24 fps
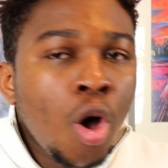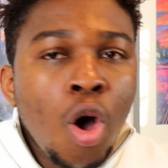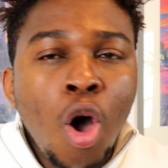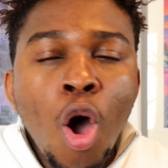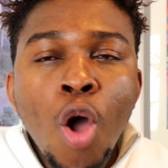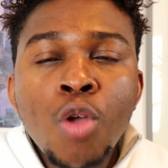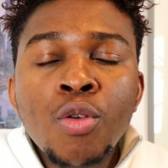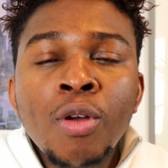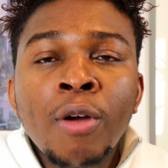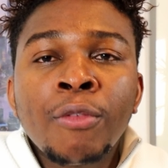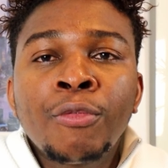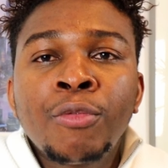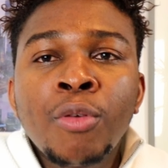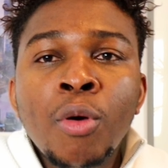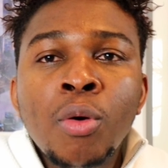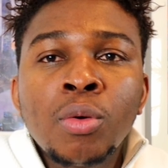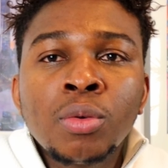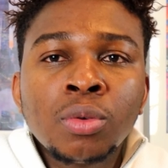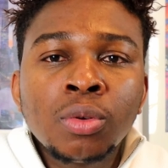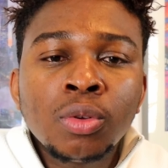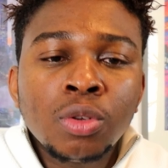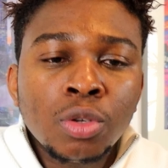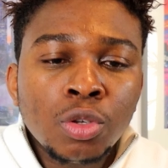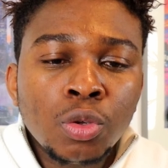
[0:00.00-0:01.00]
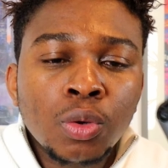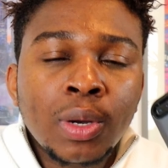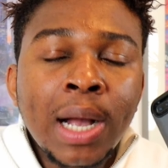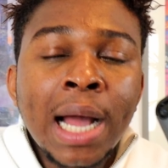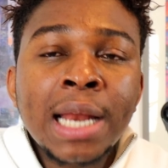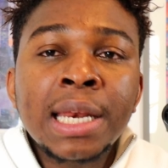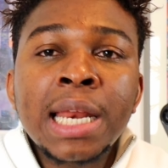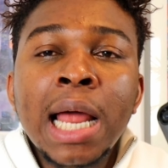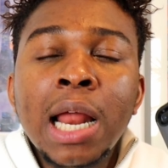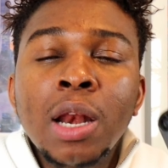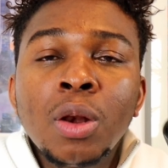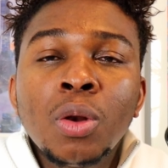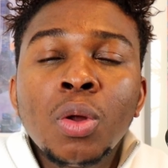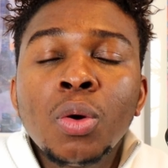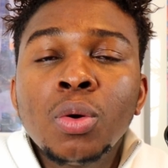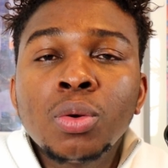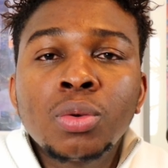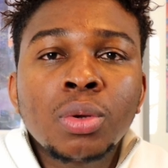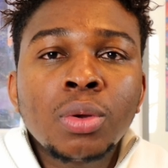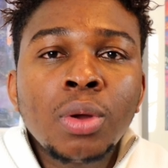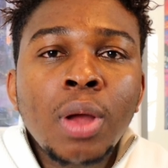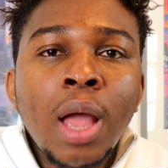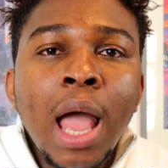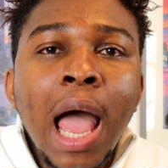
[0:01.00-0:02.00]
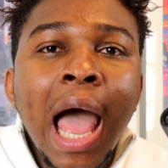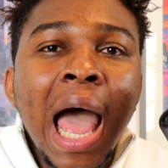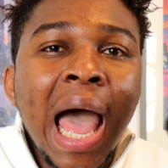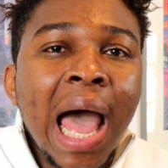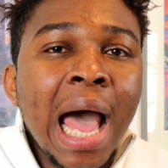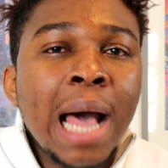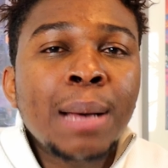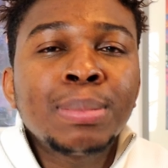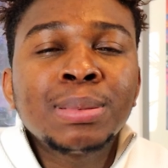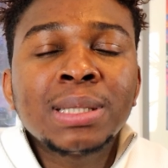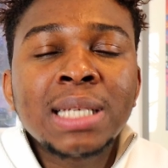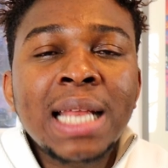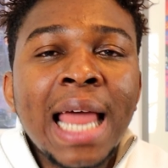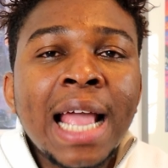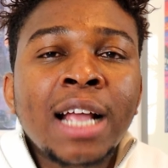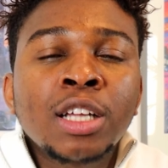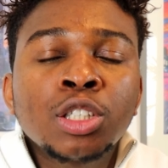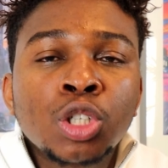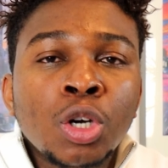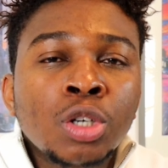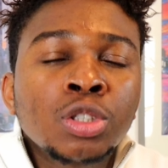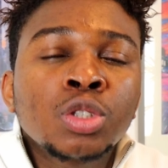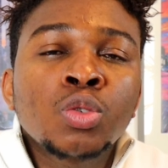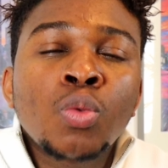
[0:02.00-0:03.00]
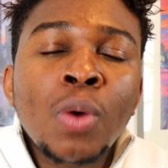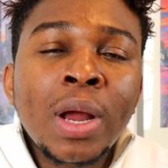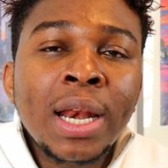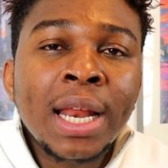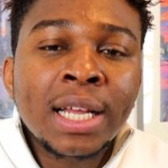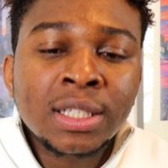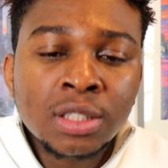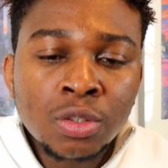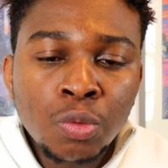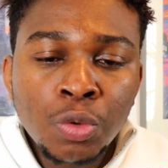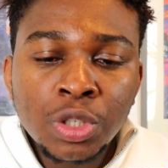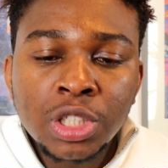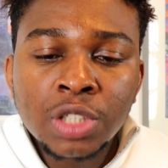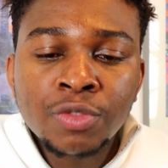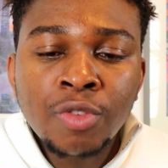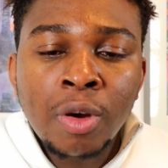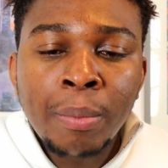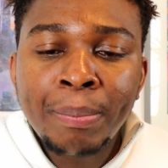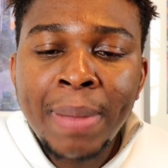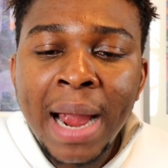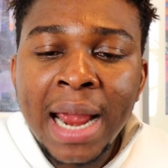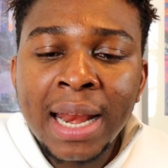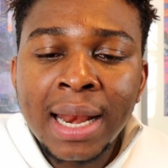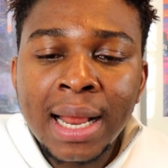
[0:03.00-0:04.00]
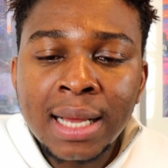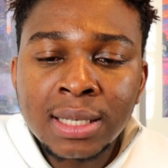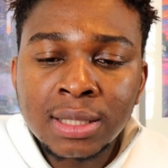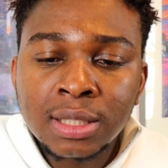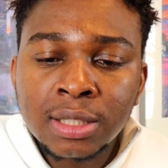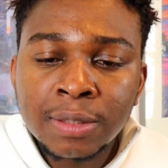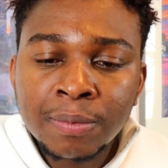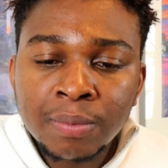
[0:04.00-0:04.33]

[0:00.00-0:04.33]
On your phone, you can download apps like Trust Wallet, which is from Binance.